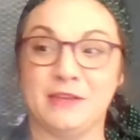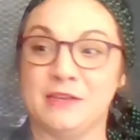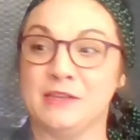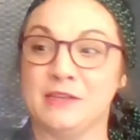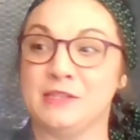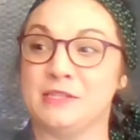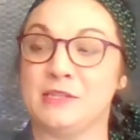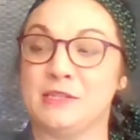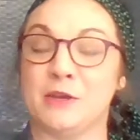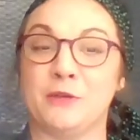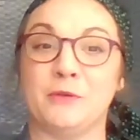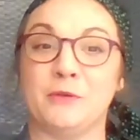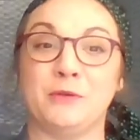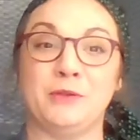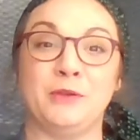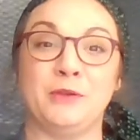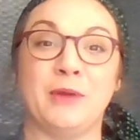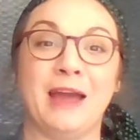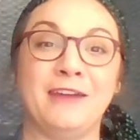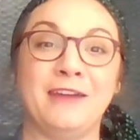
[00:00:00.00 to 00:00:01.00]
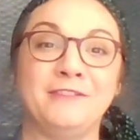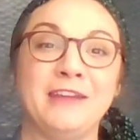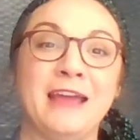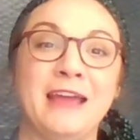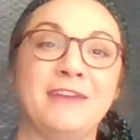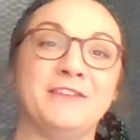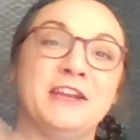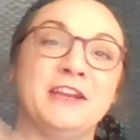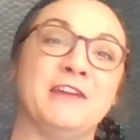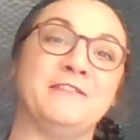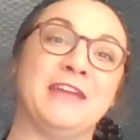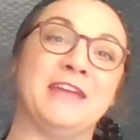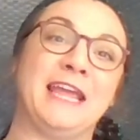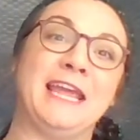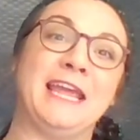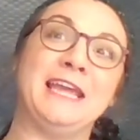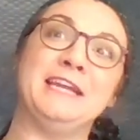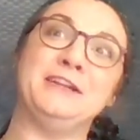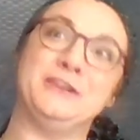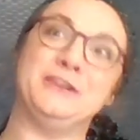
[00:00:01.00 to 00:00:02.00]
So you have to have enough
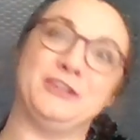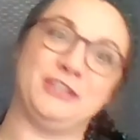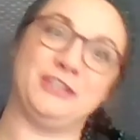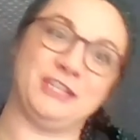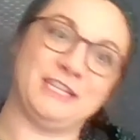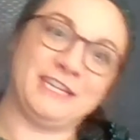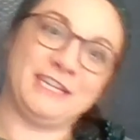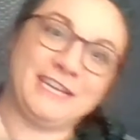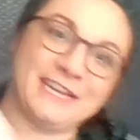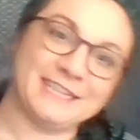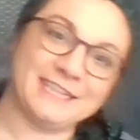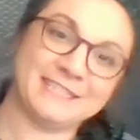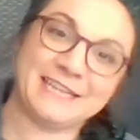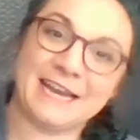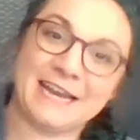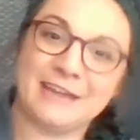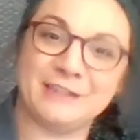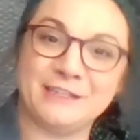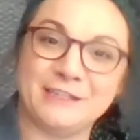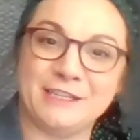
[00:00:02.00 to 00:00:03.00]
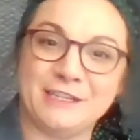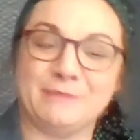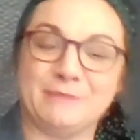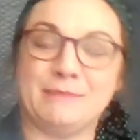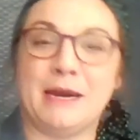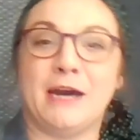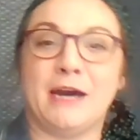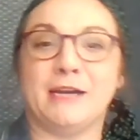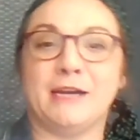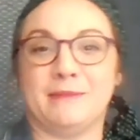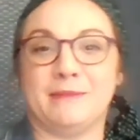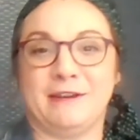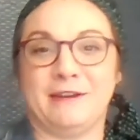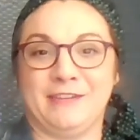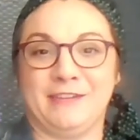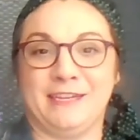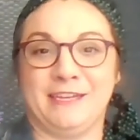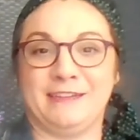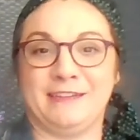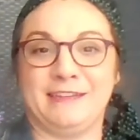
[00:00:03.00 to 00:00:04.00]
energy to get down to the bottom of
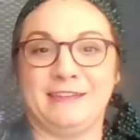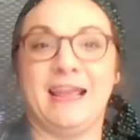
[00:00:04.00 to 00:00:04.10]
it.